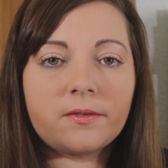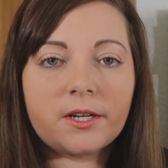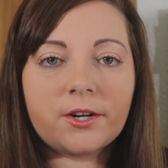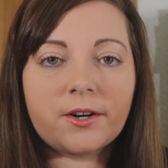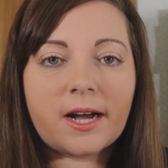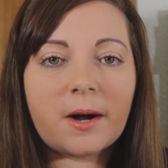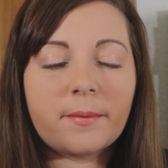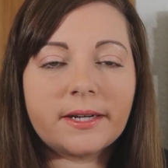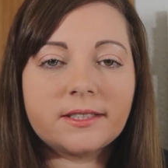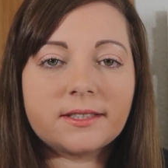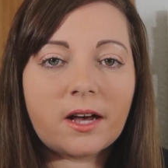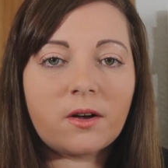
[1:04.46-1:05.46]
and figure it out
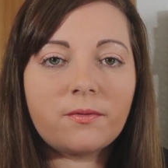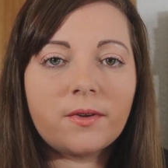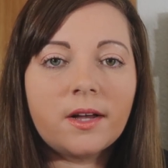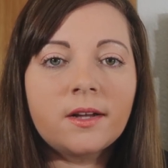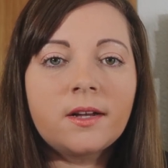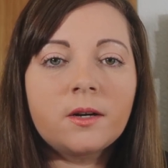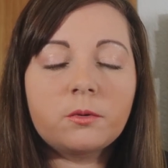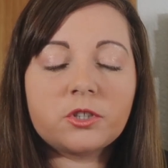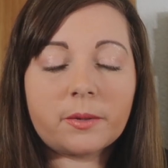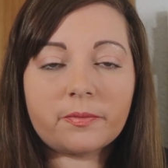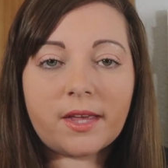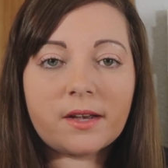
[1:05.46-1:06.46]
myself,
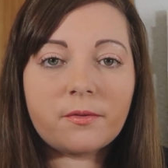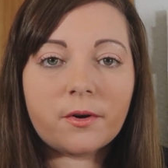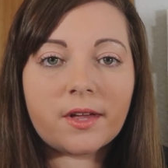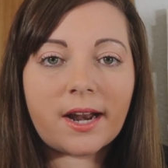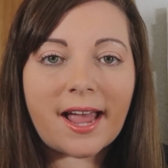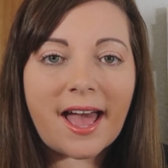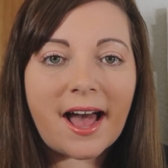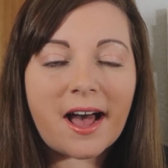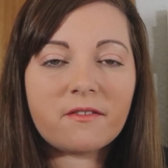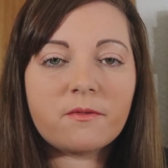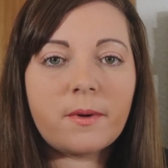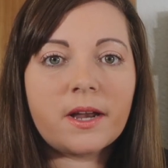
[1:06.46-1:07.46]
which I'm thankful that I
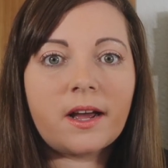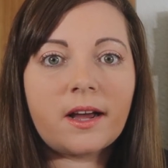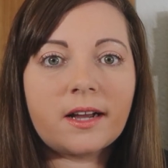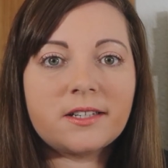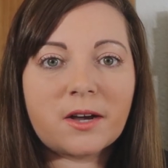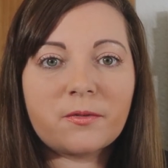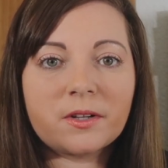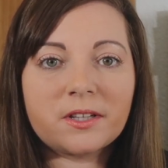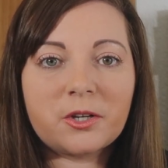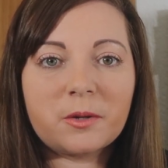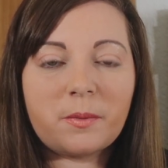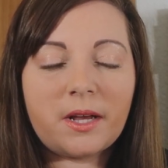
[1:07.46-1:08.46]
have, but I
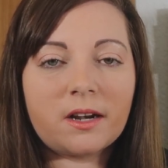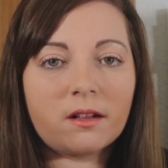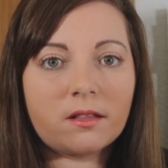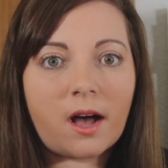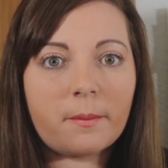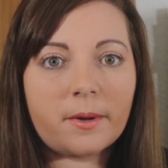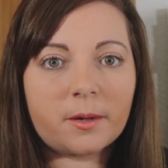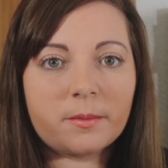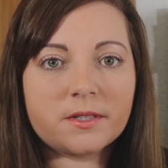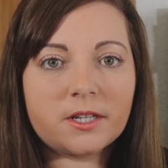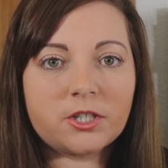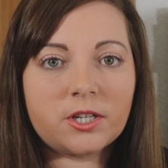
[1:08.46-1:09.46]
definitely could be in a lot better
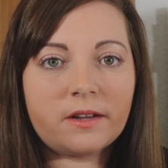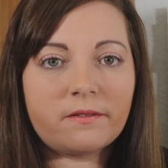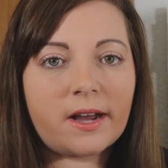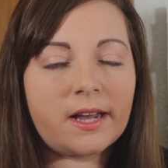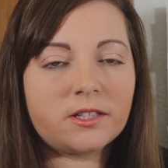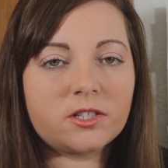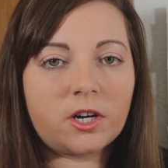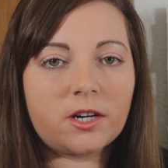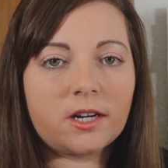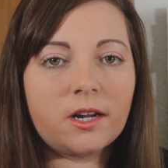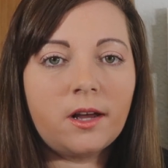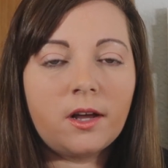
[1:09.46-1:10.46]
position if I had
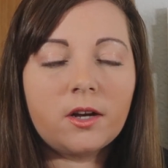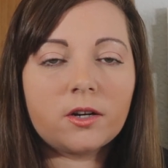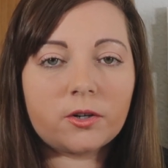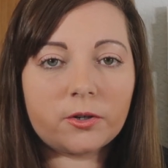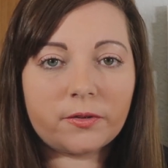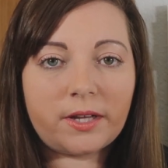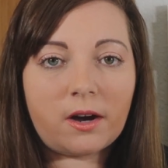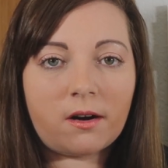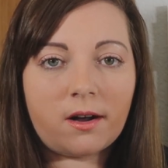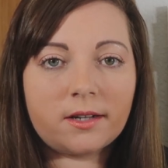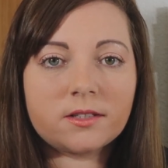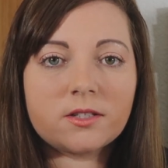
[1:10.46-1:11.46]
started early
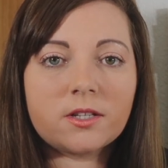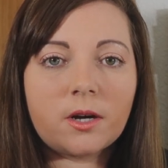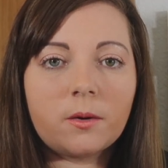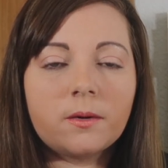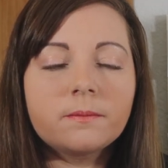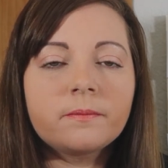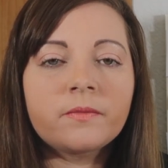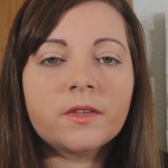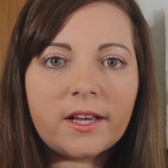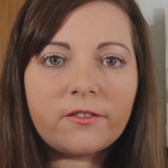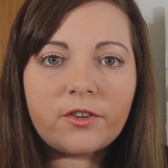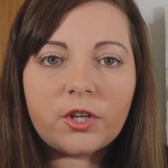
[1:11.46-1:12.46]
on. So
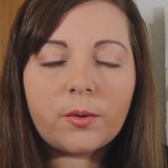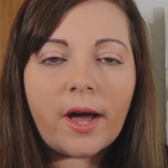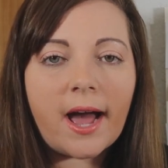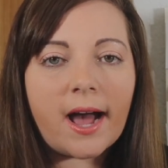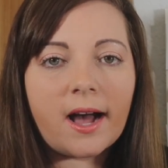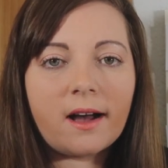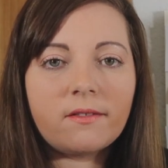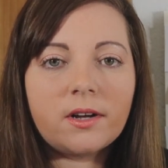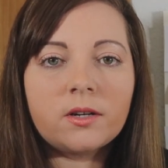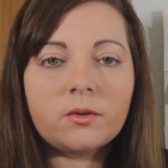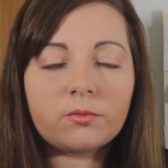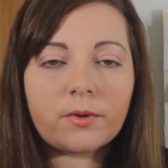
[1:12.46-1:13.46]
if you
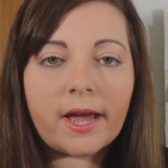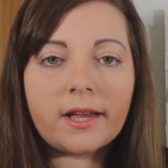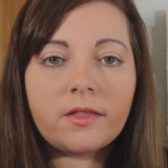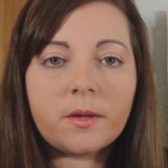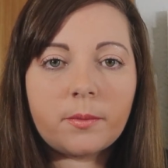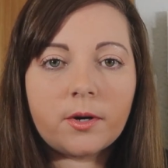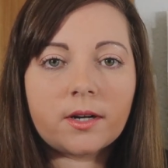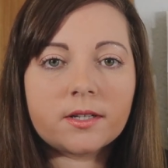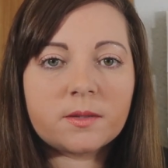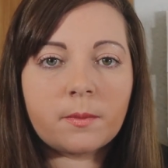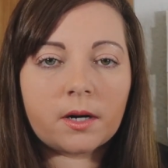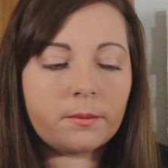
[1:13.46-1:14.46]
have read the
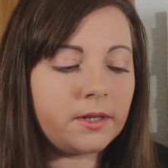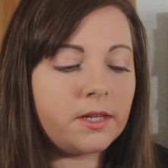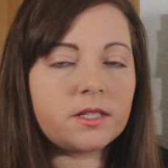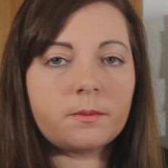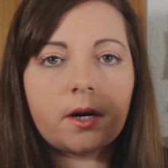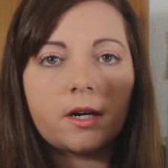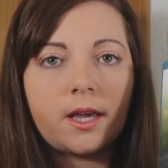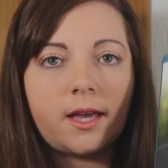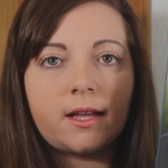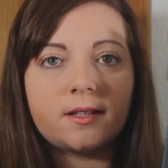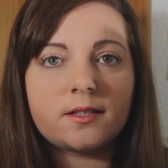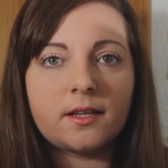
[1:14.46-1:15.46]
book Smart Money, Smart
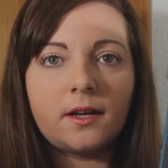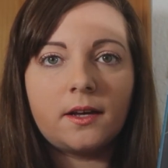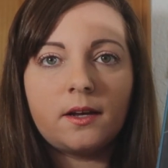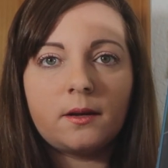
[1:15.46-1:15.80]
Kids